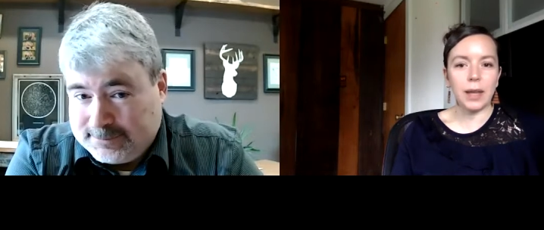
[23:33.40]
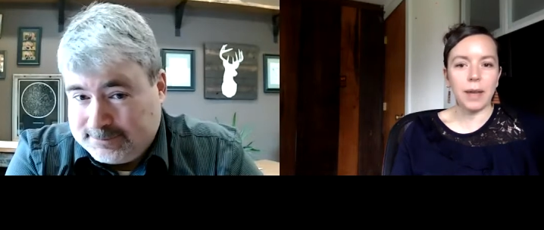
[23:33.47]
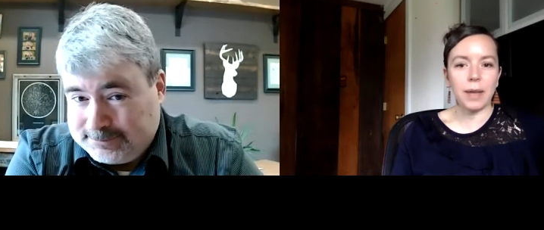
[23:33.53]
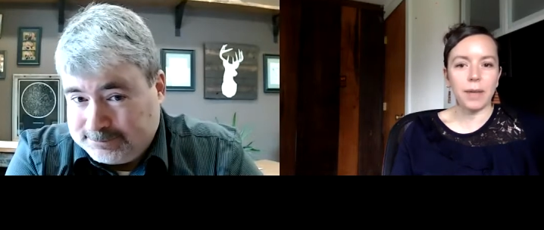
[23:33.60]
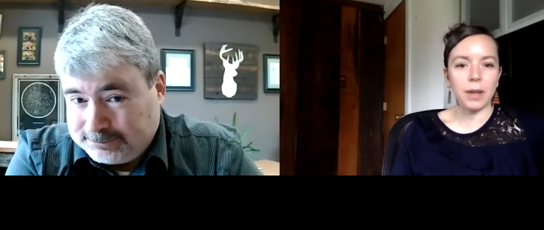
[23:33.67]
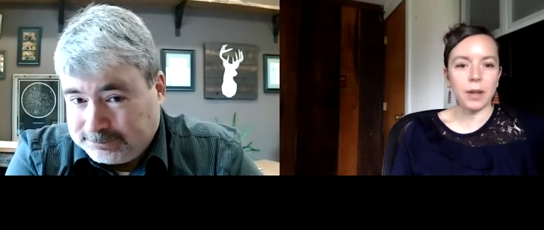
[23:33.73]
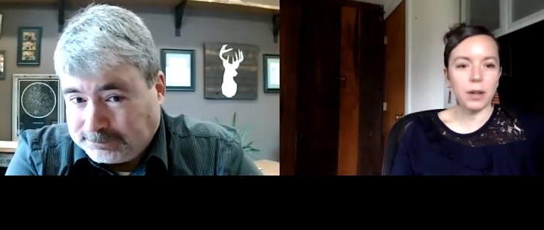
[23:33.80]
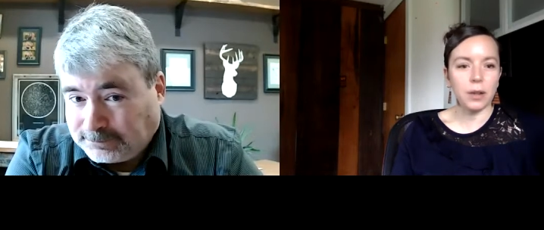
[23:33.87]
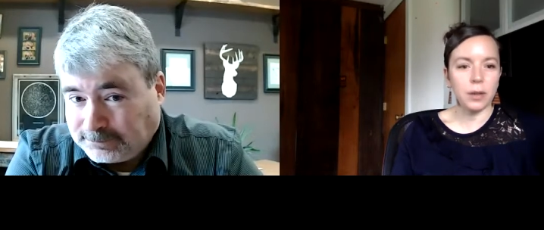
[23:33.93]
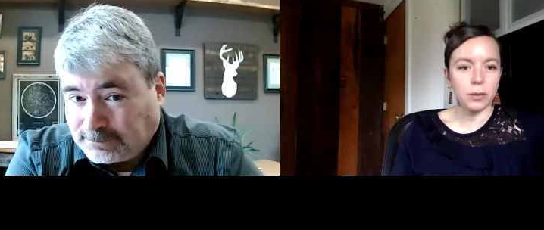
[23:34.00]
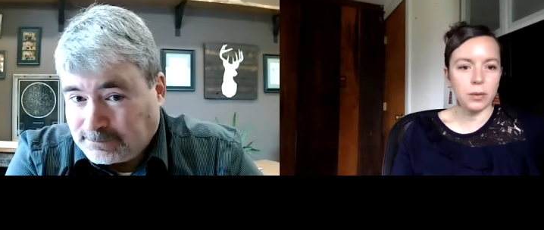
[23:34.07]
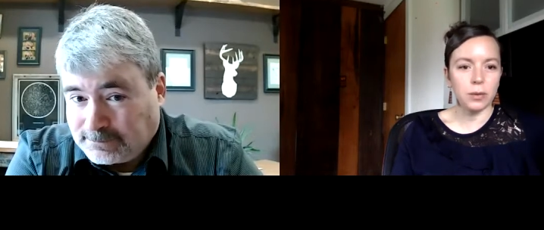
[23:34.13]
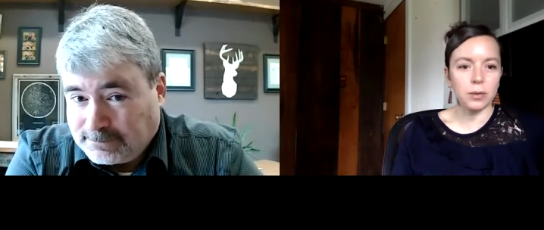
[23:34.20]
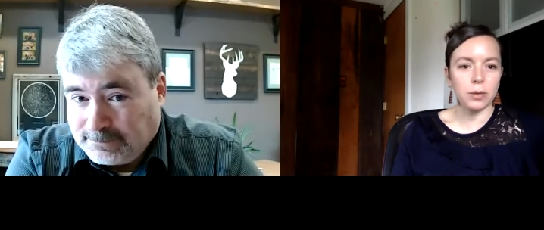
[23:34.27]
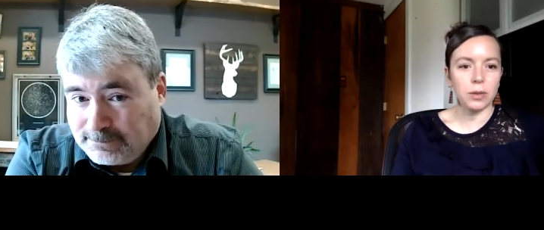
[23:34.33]
Speaker 1: have their
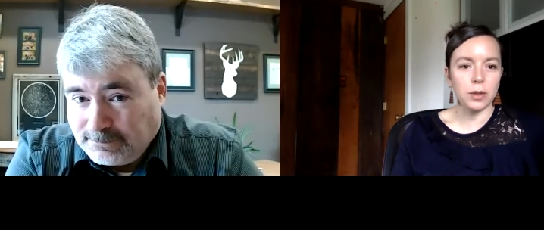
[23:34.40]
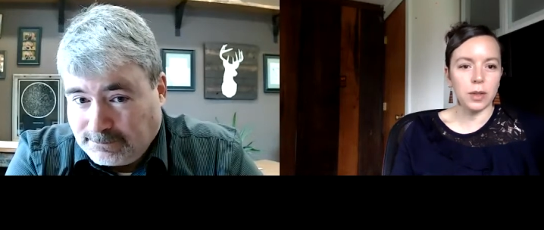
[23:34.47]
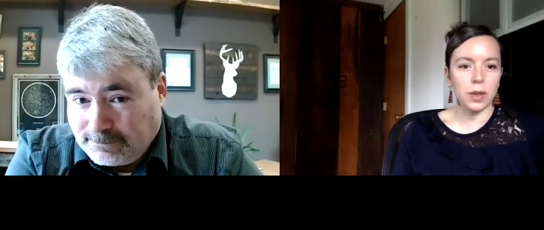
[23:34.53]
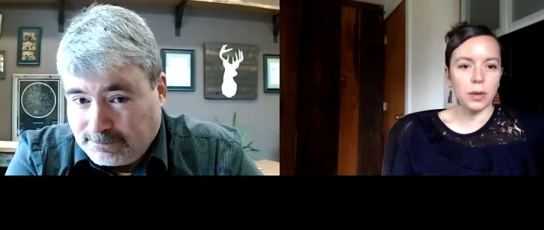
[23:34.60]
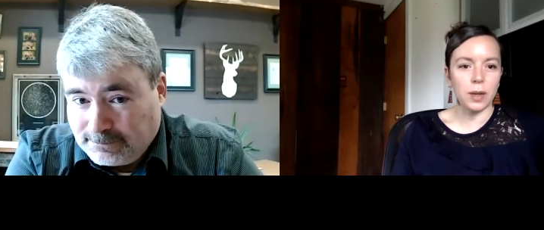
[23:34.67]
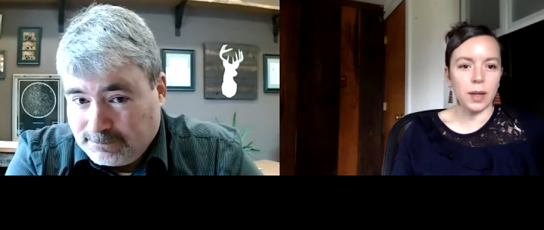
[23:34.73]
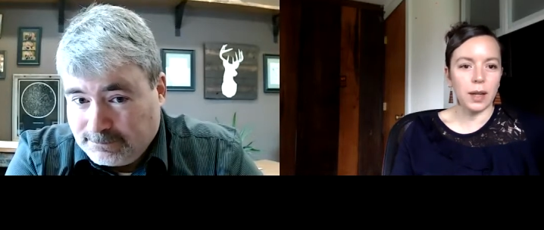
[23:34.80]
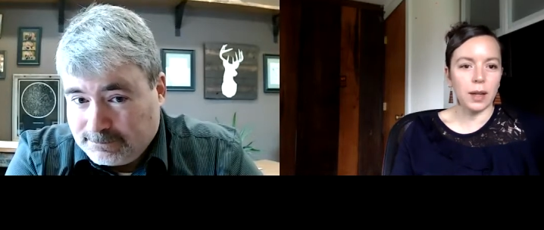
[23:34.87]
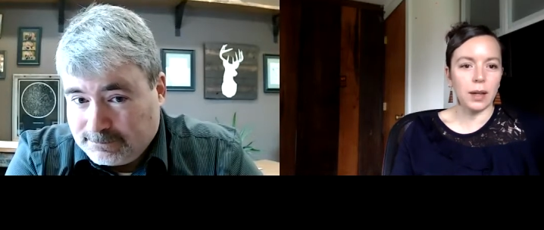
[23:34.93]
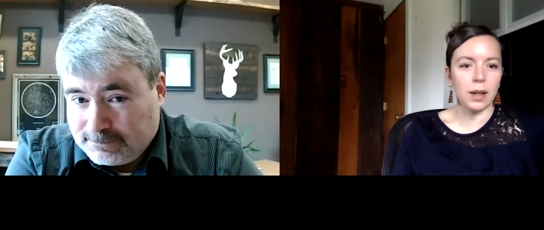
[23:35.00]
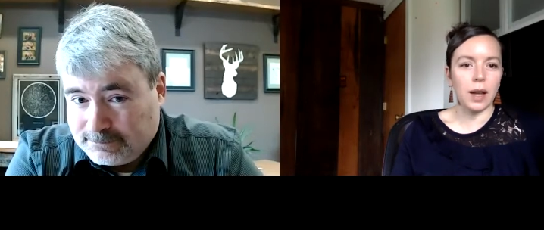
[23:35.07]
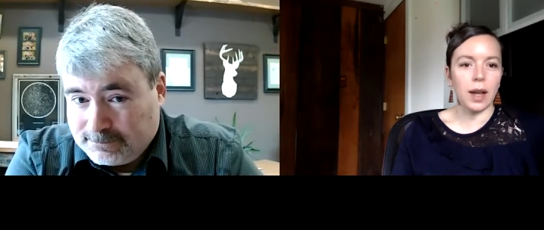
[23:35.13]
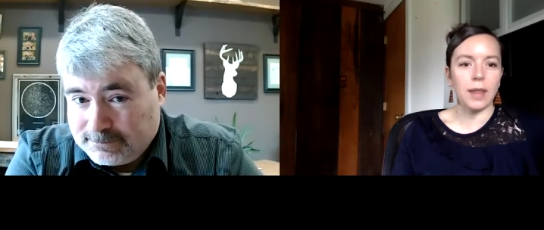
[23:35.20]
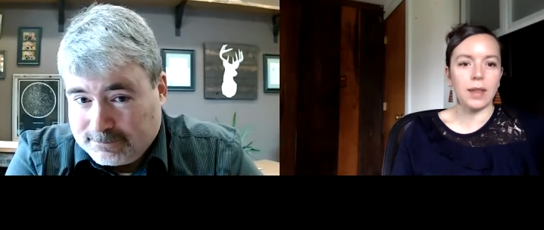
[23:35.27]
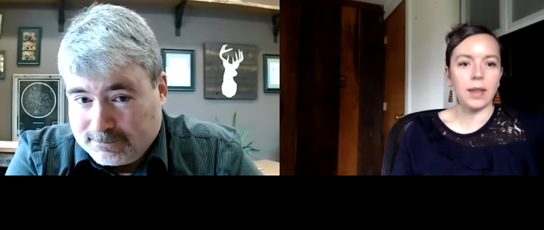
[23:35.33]
own zoning
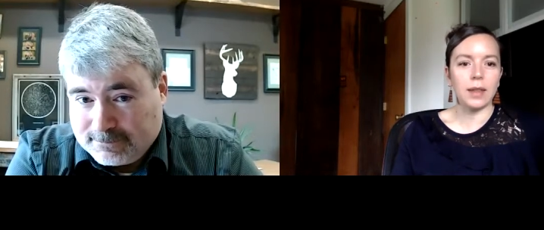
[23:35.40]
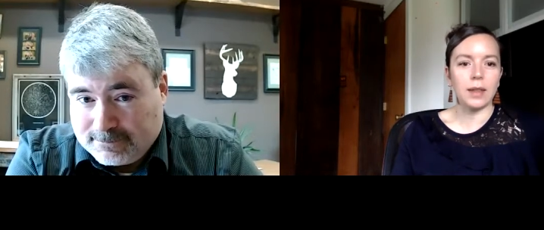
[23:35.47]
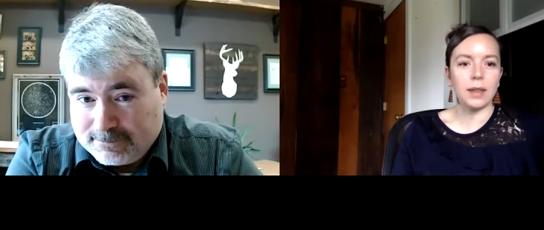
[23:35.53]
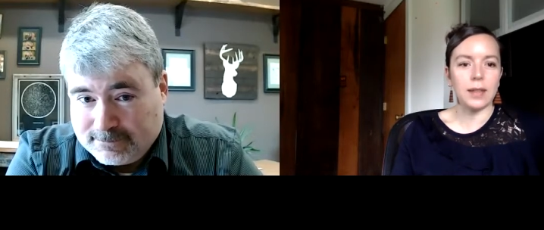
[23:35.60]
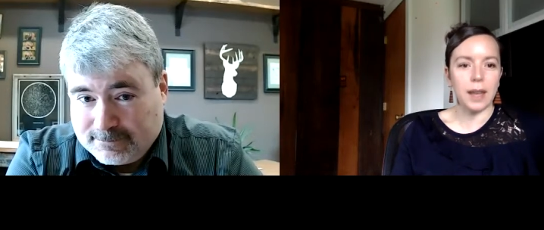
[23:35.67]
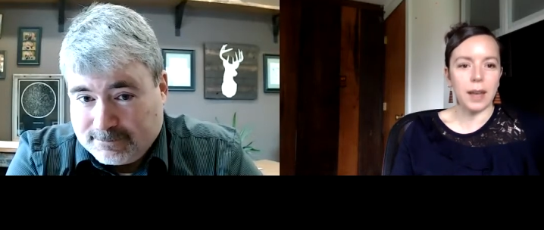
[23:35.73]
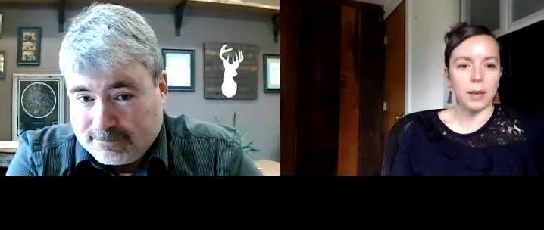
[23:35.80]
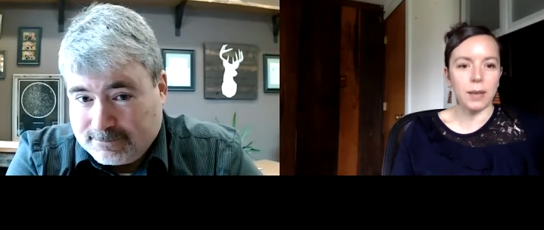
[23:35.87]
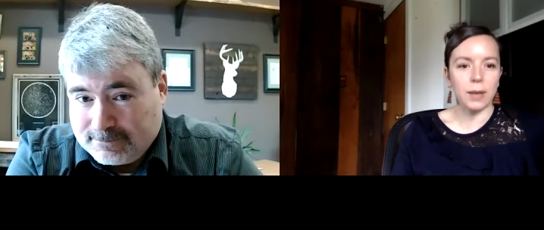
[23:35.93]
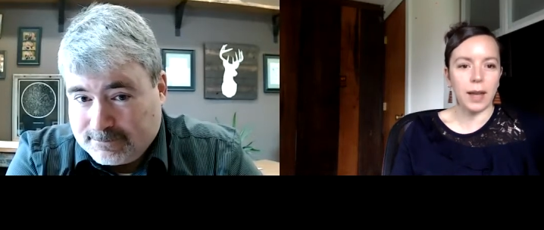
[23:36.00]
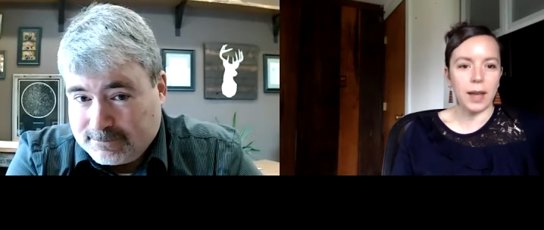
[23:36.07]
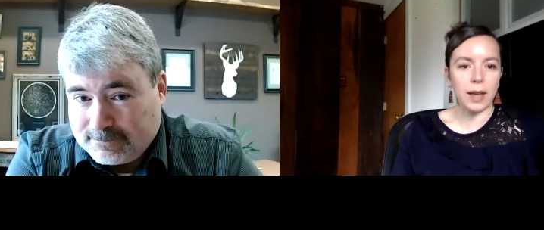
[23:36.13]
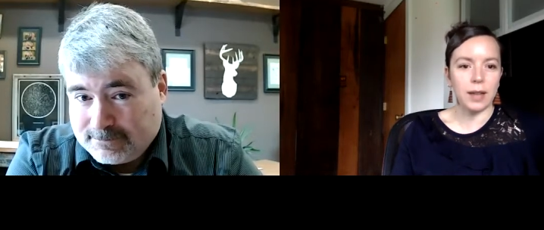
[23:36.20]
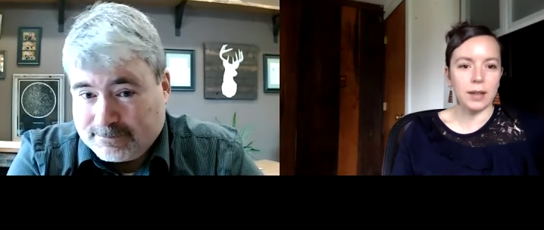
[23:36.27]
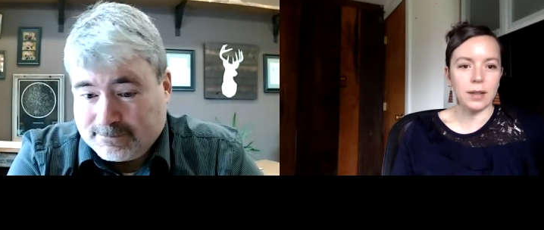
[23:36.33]
and then the town
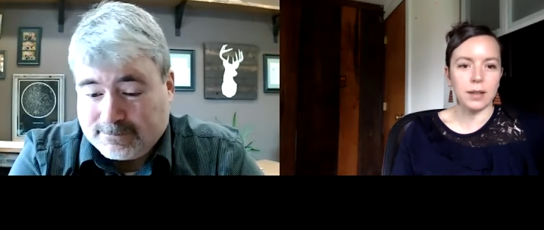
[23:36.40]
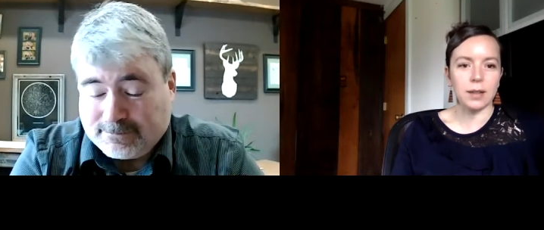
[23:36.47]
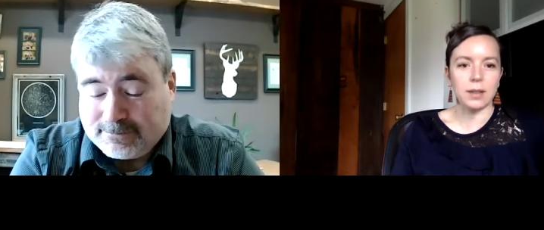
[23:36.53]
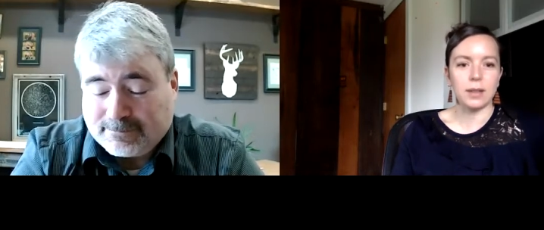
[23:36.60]
has